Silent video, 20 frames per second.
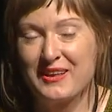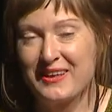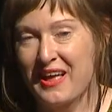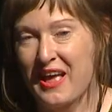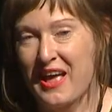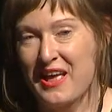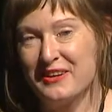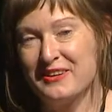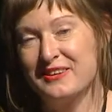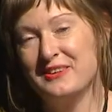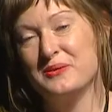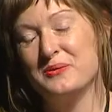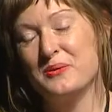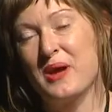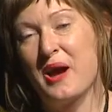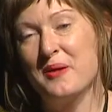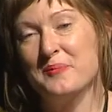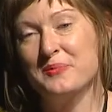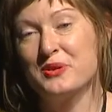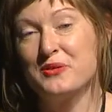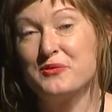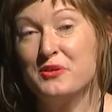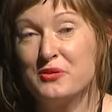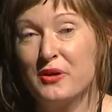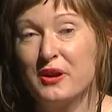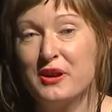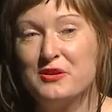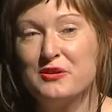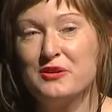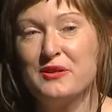and so if you're
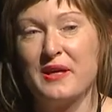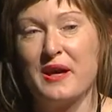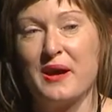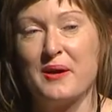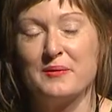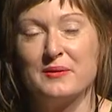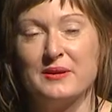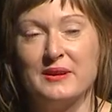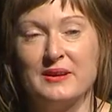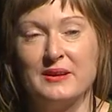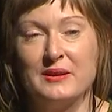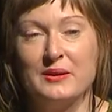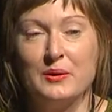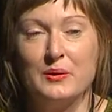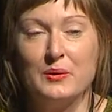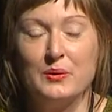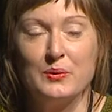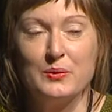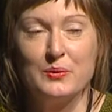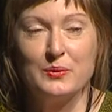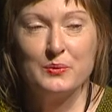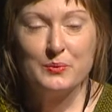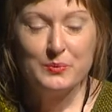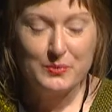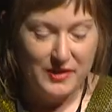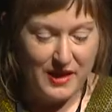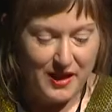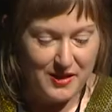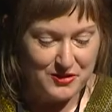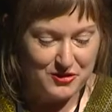trying to do that
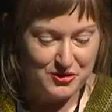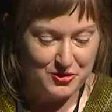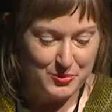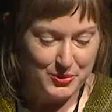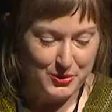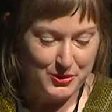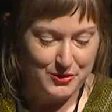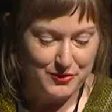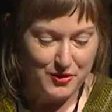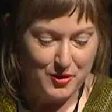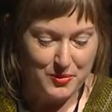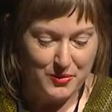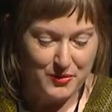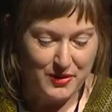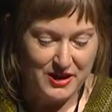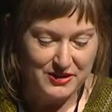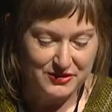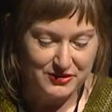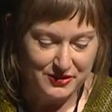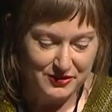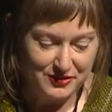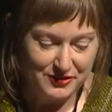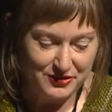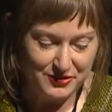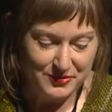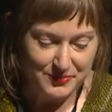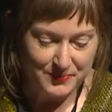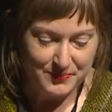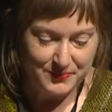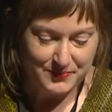without the support of
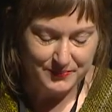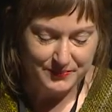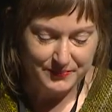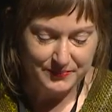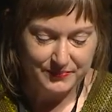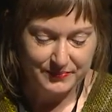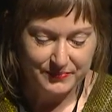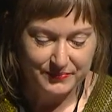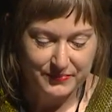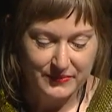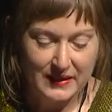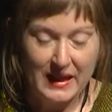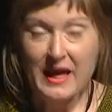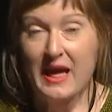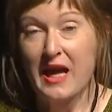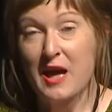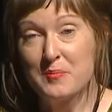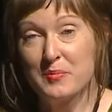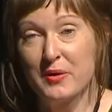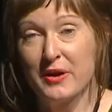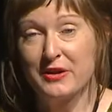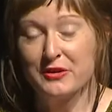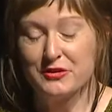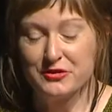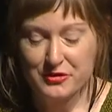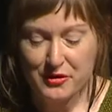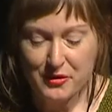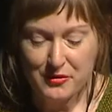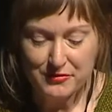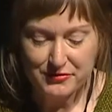operations and by
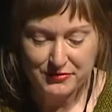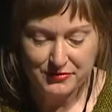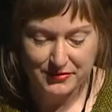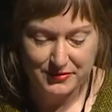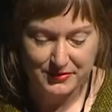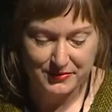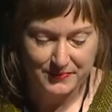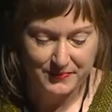yourself,